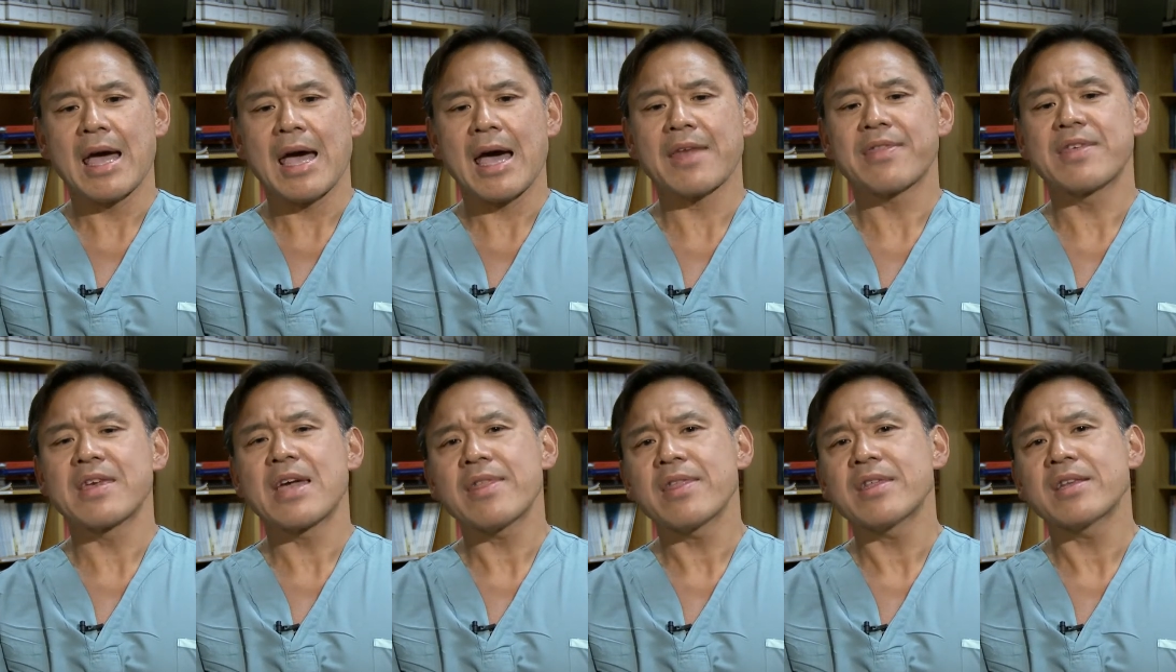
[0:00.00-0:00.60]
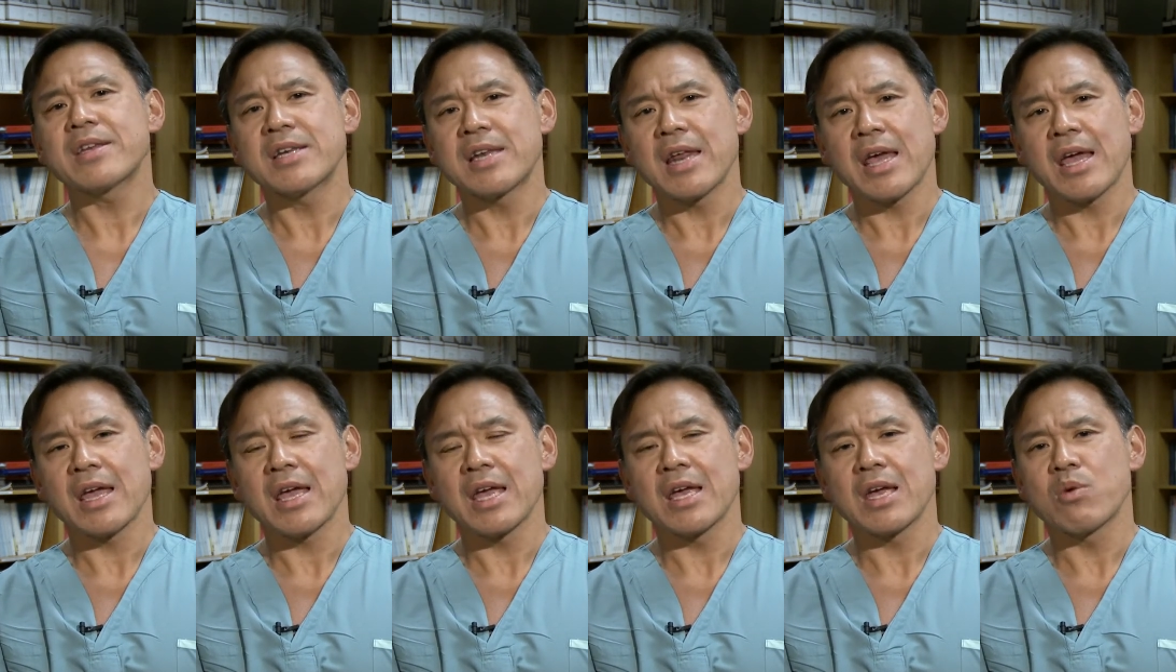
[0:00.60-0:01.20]
At the end of the
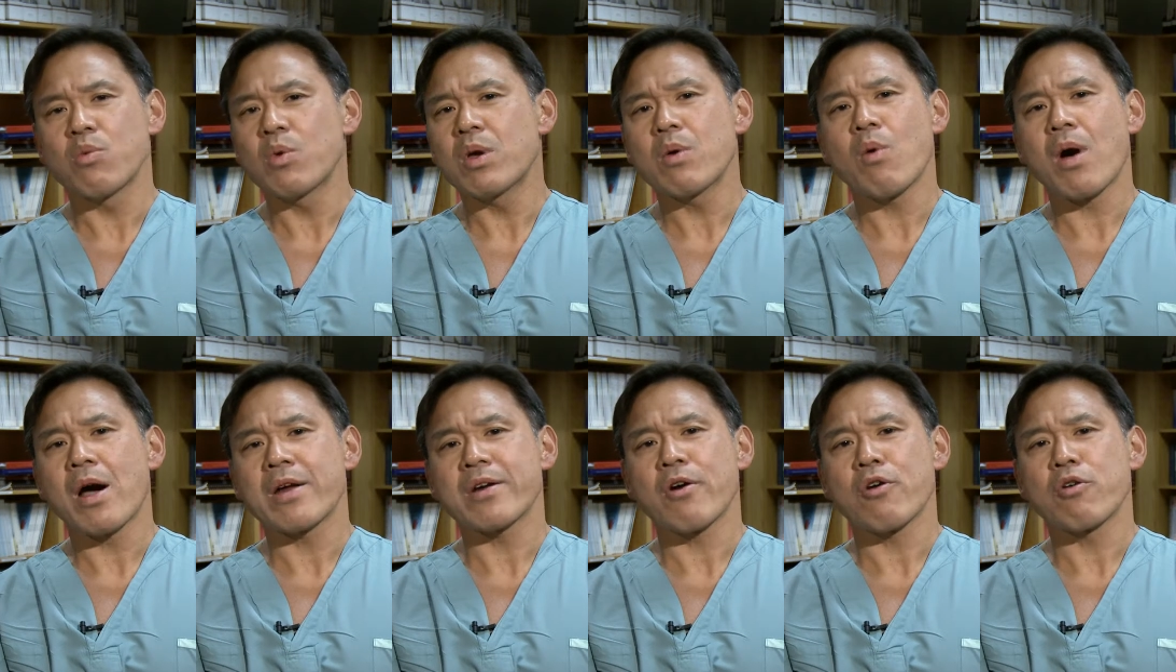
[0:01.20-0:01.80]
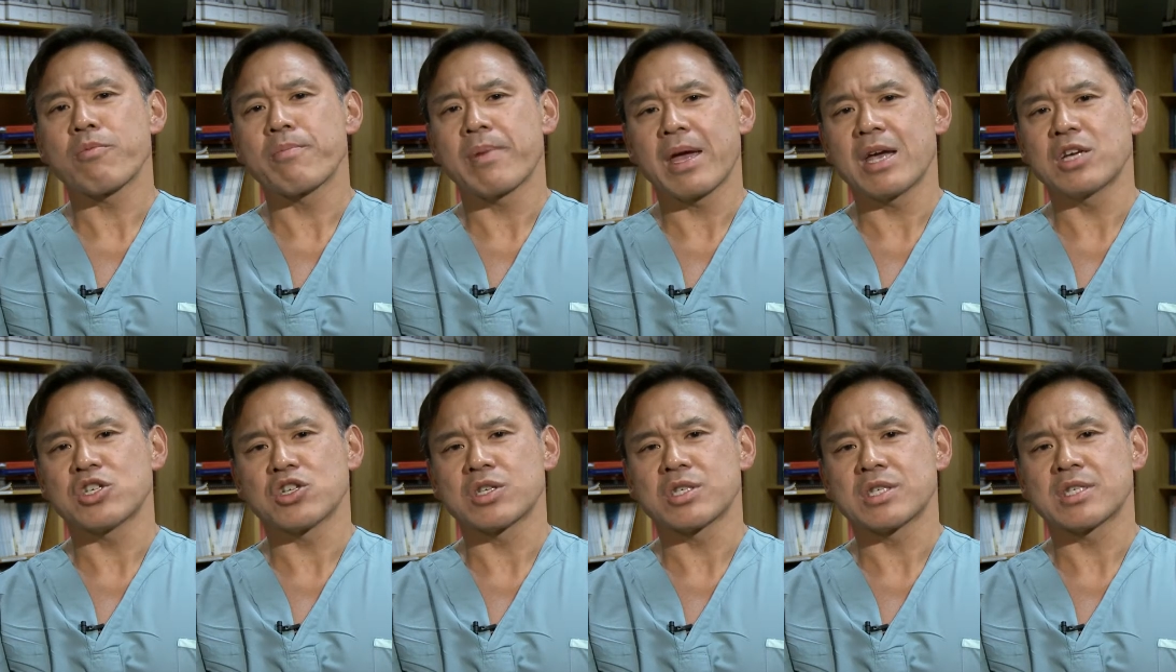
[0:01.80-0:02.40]
day, we want our
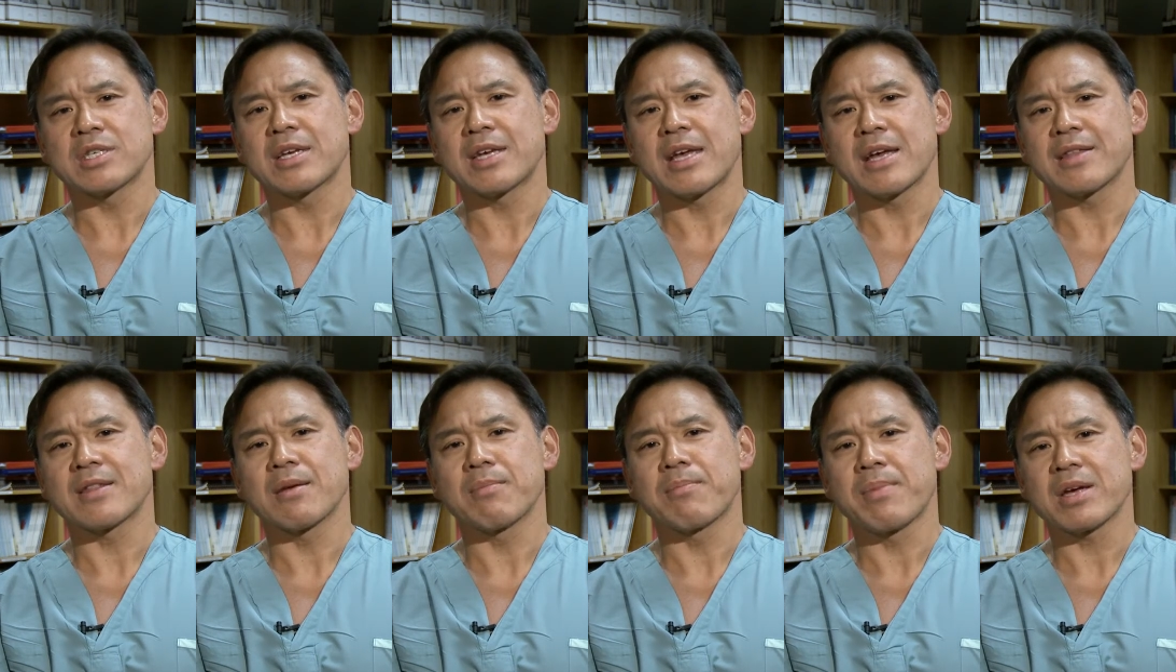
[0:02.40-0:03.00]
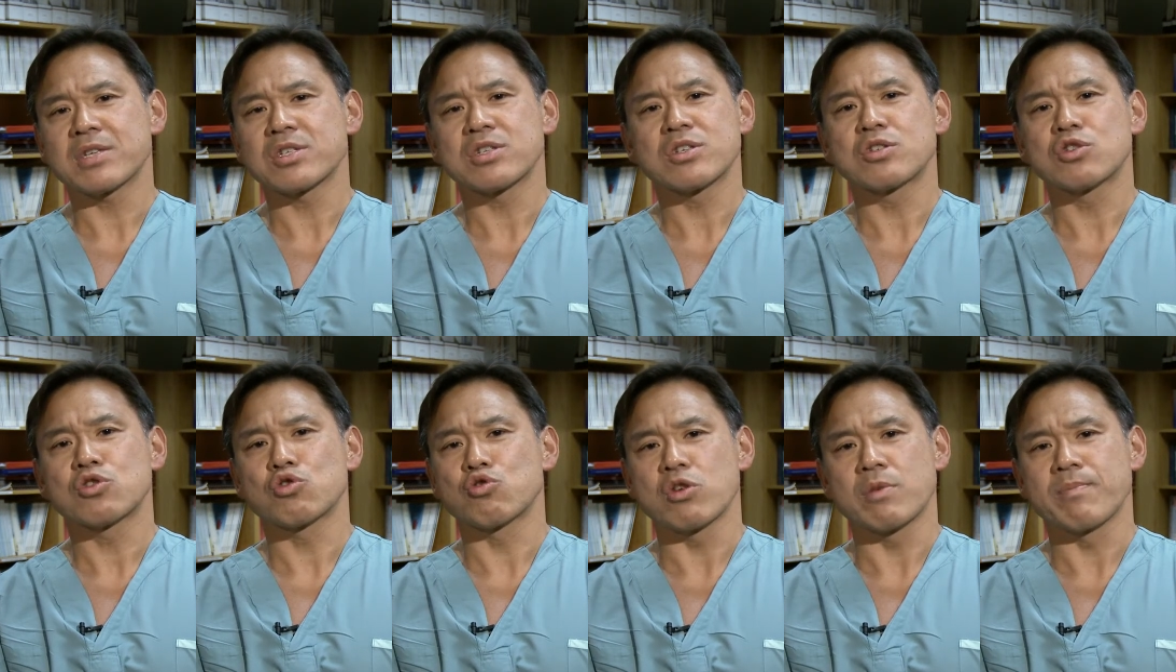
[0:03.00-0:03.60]
patients to get the best
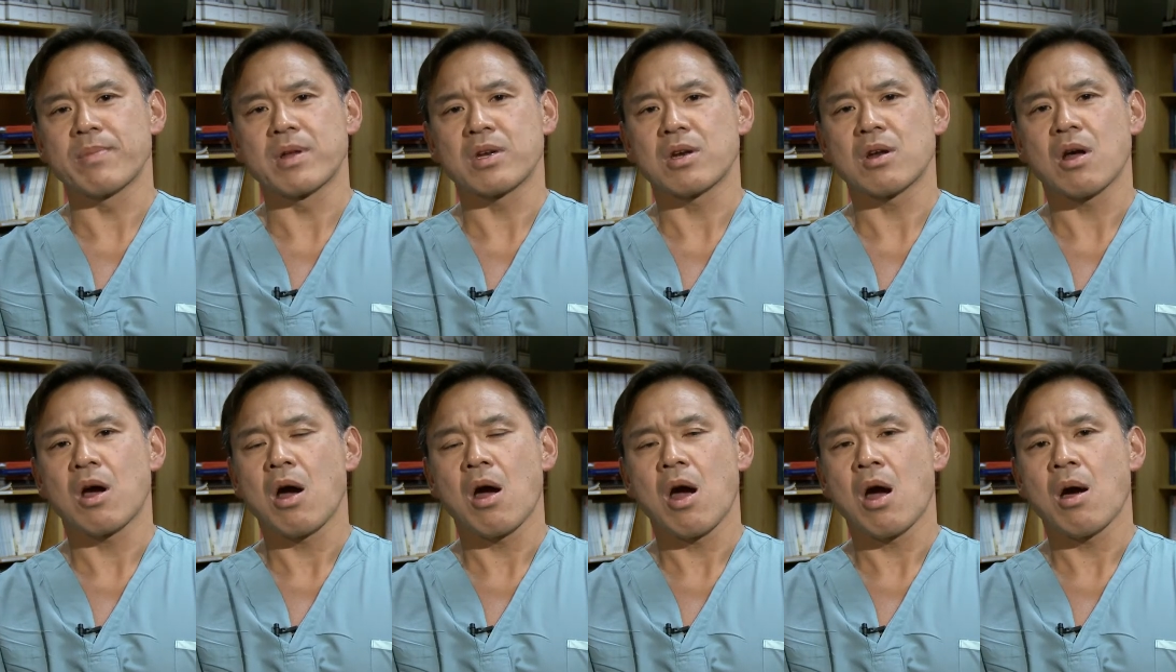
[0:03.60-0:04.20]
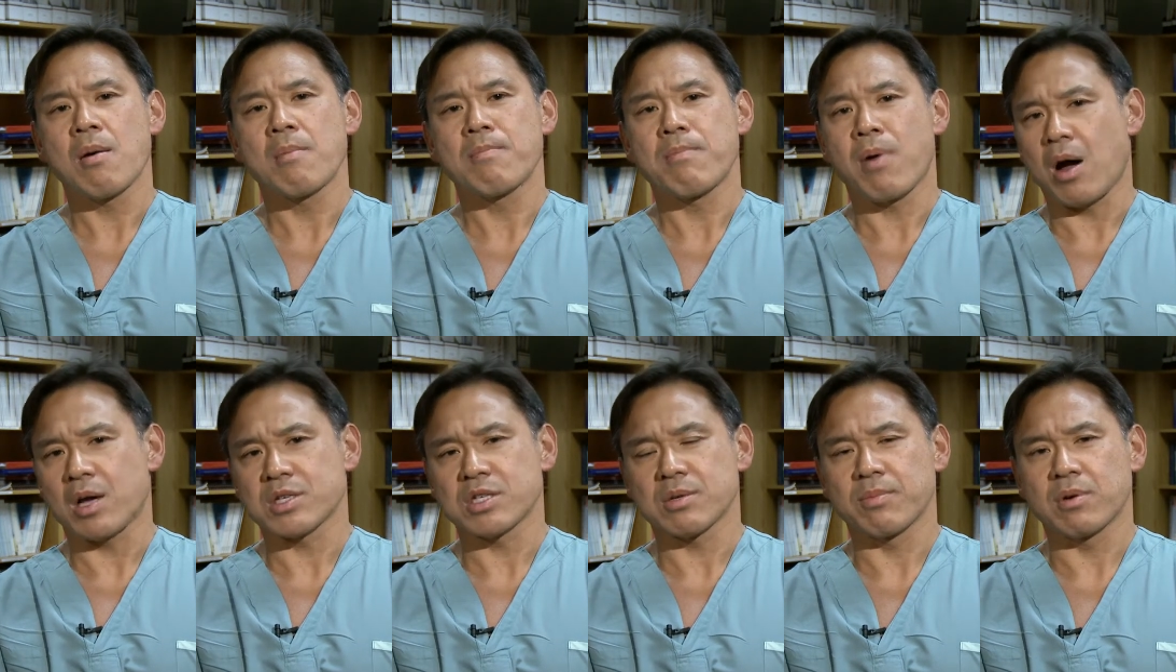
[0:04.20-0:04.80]
treatment
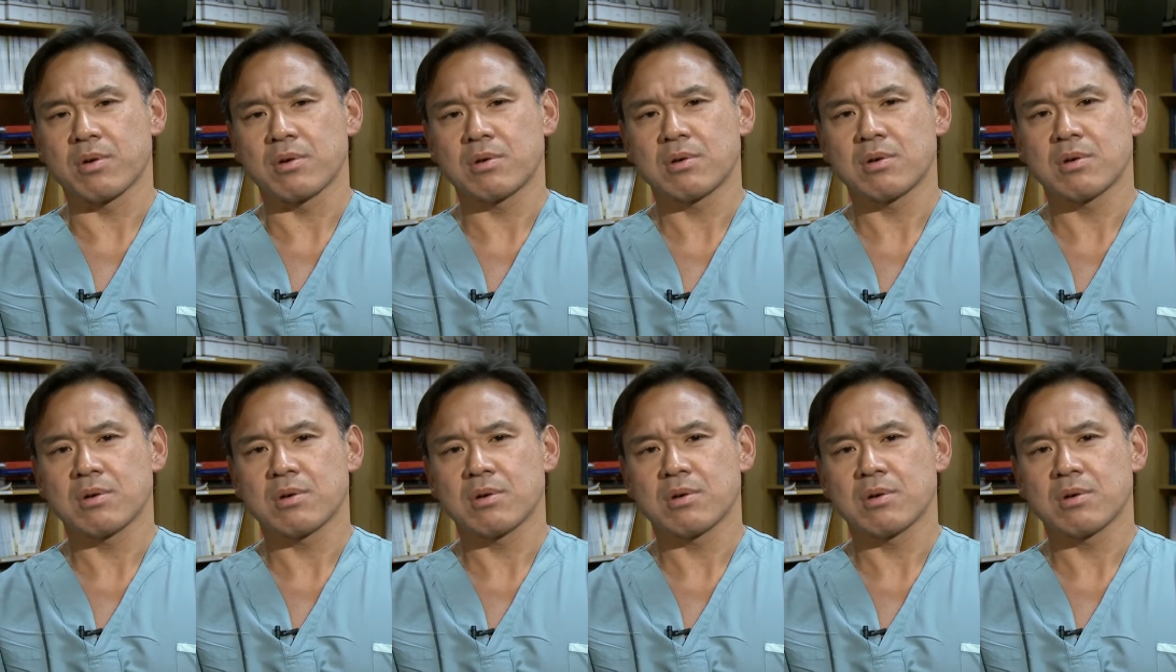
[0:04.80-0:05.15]
possible.